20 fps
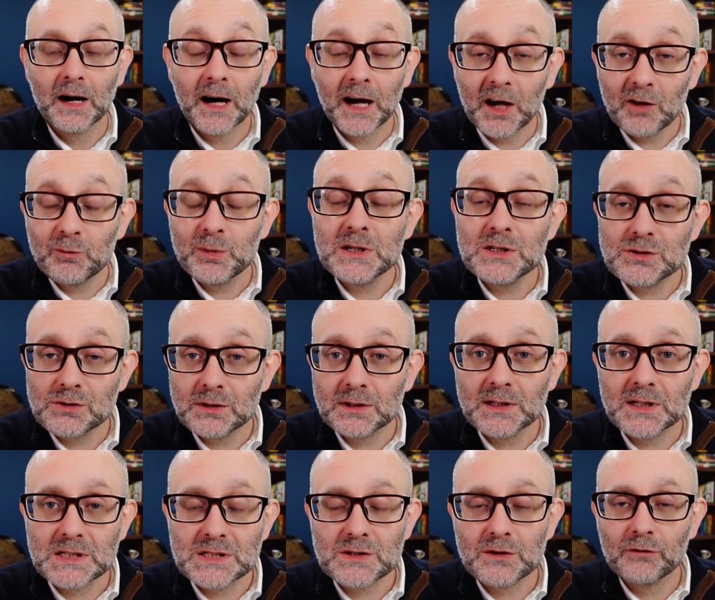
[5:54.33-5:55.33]
I've been doing
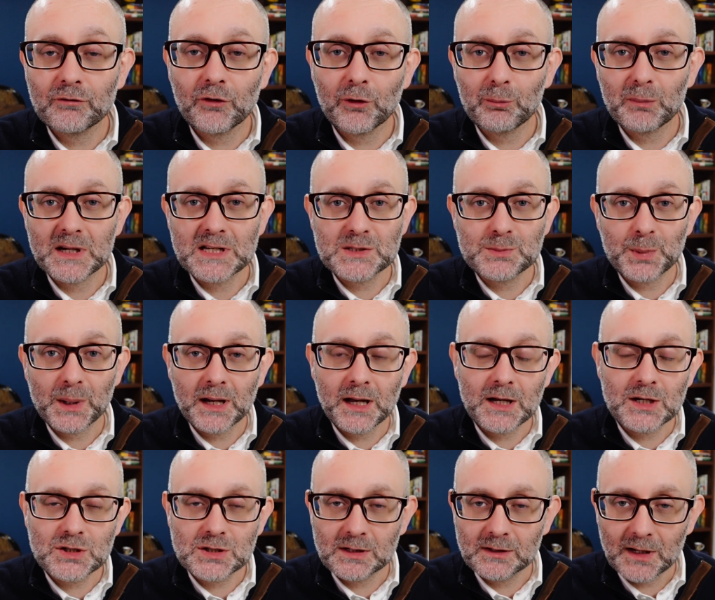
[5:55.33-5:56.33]
this for my
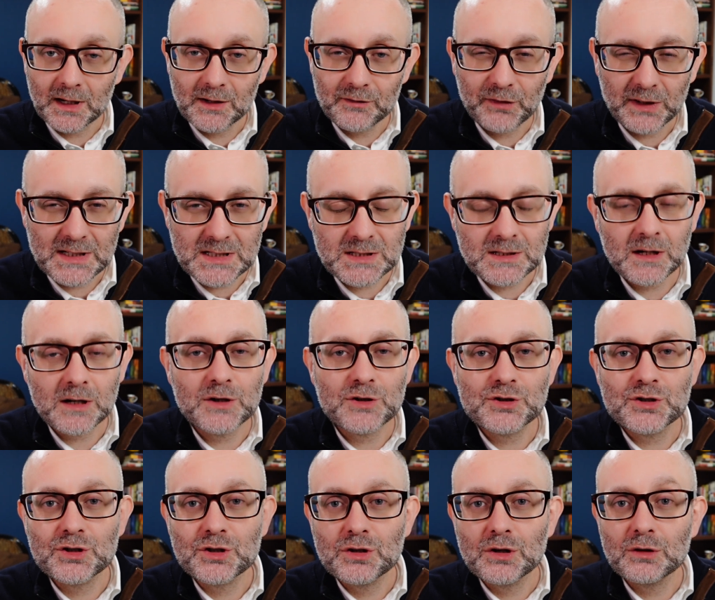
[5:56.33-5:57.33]
Spanish. If I start
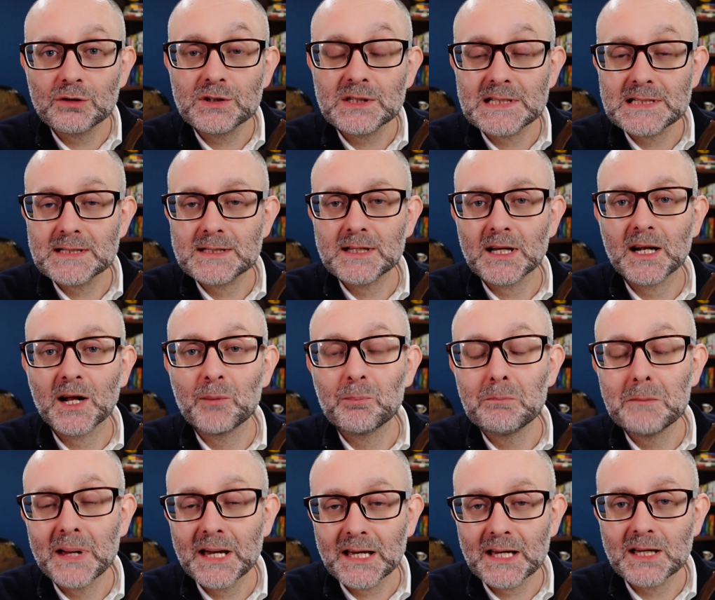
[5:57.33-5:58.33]
to notice that
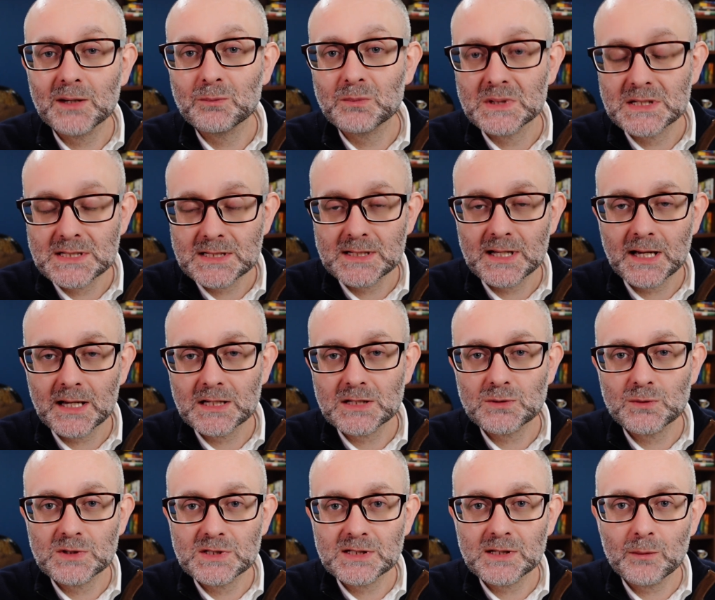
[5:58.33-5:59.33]
I'm making mistakes
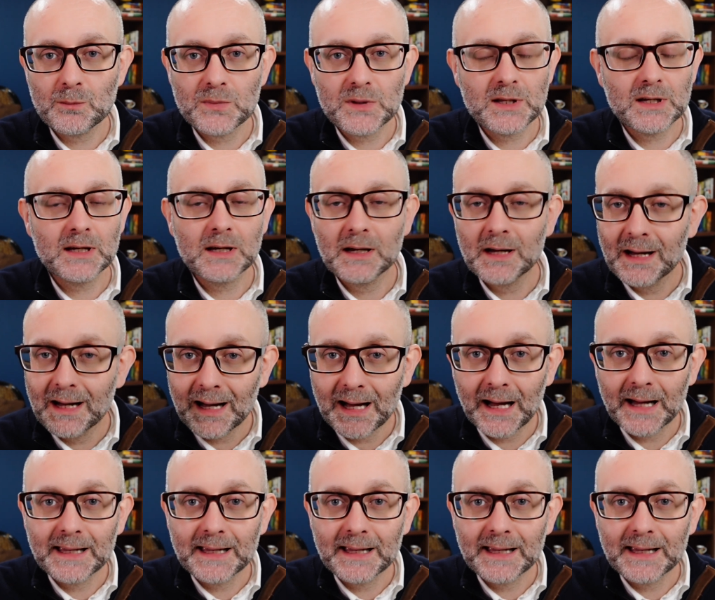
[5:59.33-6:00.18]
with something, I